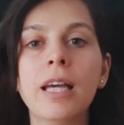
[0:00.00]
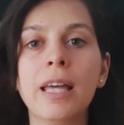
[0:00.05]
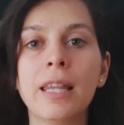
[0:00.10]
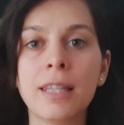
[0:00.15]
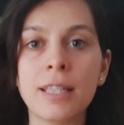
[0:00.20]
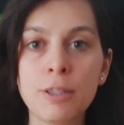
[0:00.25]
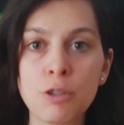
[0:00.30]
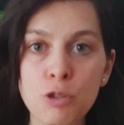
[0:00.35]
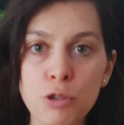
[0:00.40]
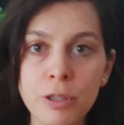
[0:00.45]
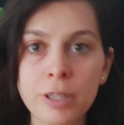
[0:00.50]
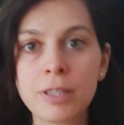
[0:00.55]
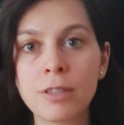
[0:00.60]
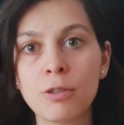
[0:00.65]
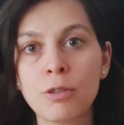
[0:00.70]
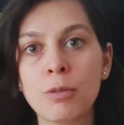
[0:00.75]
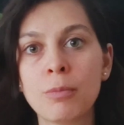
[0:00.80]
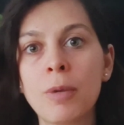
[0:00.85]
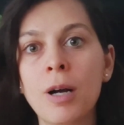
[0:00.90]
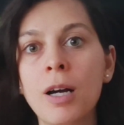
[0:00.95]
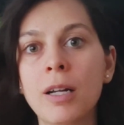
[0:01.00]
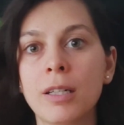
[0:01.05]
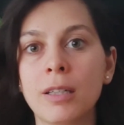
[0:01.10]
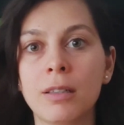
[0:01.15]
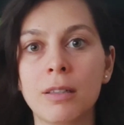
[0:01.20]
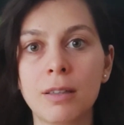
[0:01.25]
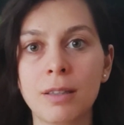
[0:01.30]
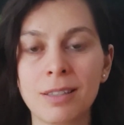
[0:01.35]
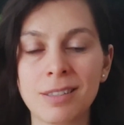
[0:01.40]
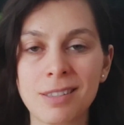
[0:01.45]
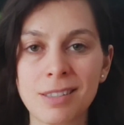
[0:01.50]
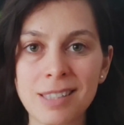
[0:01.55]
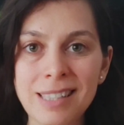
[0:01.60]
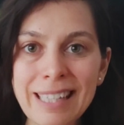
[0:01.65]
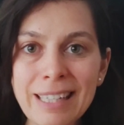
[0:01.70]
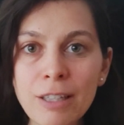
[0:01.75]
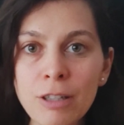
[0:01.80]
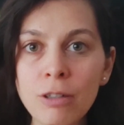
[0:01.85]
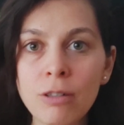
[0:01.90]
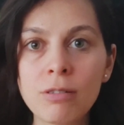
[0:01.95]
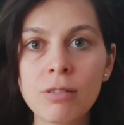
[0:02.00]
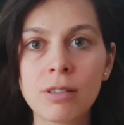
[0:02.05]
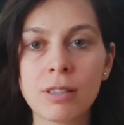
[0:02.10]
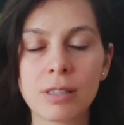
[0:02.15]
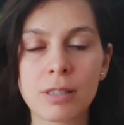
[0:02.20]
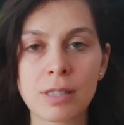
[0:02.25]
and then trust your body, the signals,